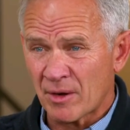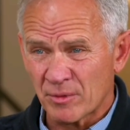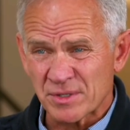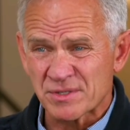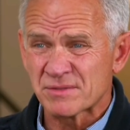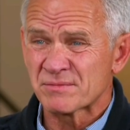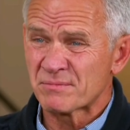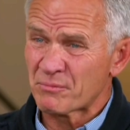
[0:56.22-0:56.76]
I
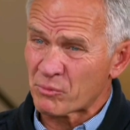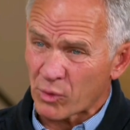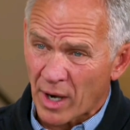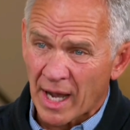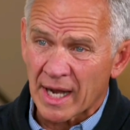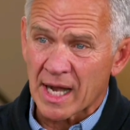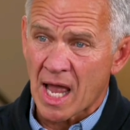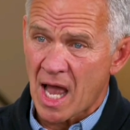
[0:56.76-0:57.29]
was
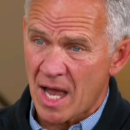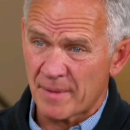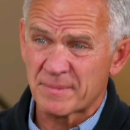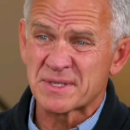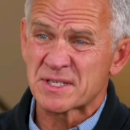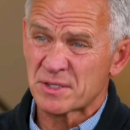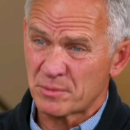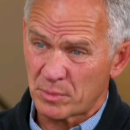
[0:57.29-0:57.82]
brought
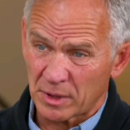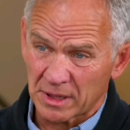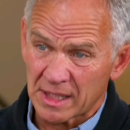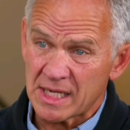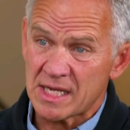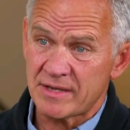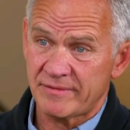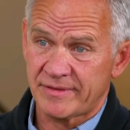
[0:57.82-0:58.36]
up to
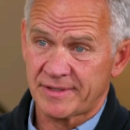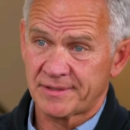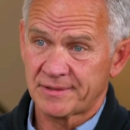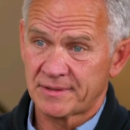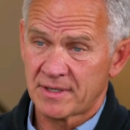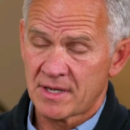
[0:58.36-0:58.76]
believe.